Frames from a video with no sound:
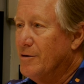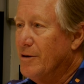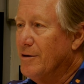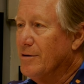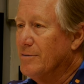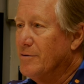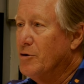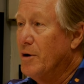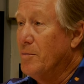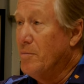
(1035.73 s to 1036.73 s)
you're
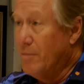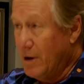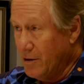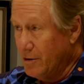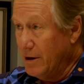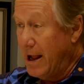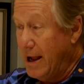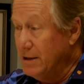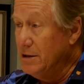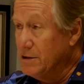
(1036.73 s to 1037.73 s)
doing motherhood,
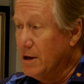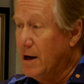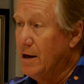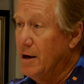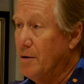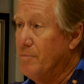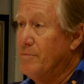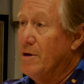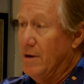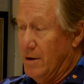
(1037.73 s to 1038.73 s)
and he's got a, oh, yeah.